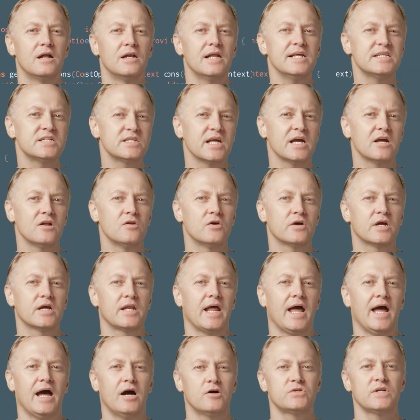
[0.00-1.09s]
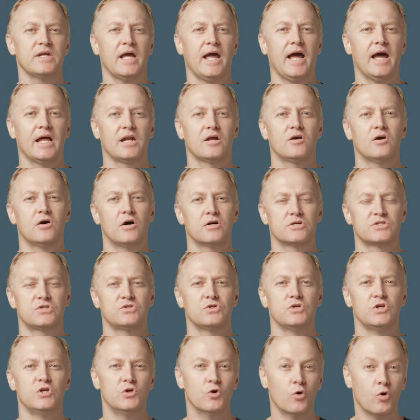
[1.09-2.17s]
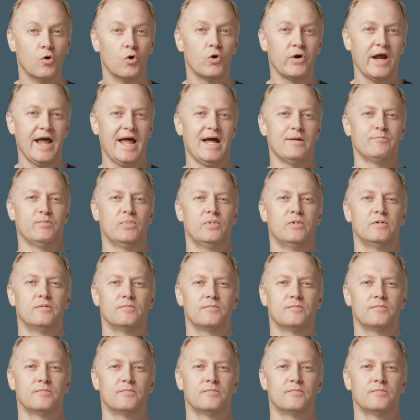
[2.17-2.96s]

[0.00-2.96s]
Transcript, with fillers: Let's take a look at how to add Cast to your app.